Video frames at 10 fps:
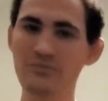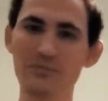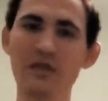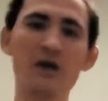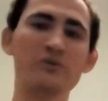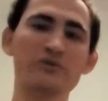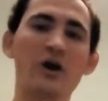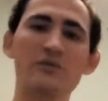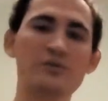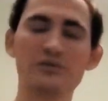that was
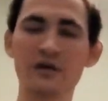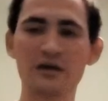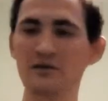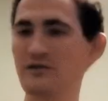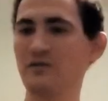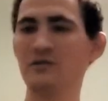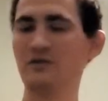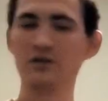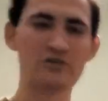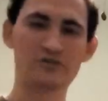awful. It's like
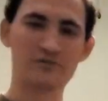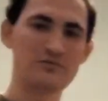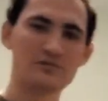they just